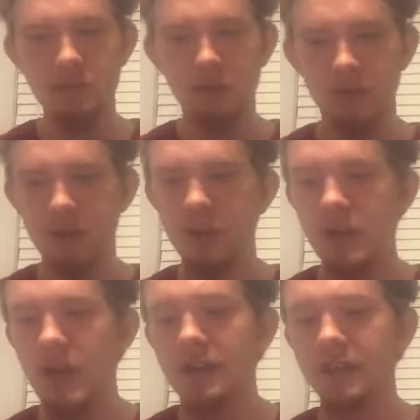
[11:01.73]
But
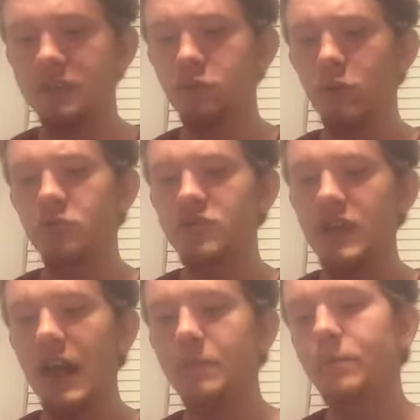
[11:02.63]
this one was
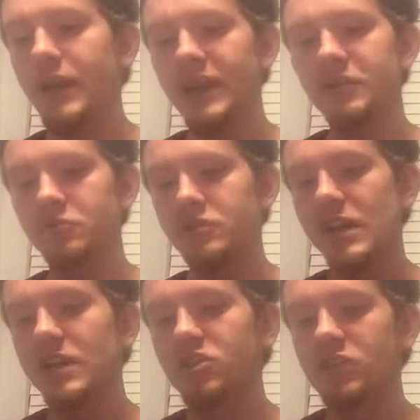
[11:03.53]
not bad. This was
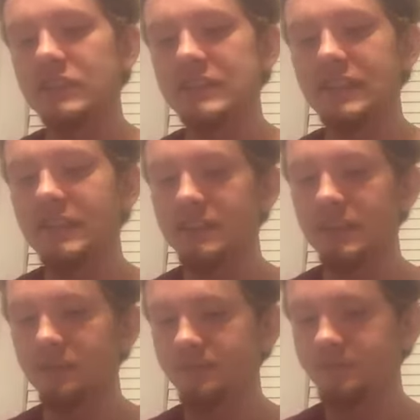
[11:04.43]
actually
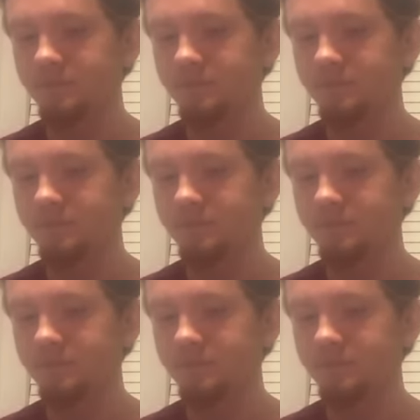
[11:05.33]
decent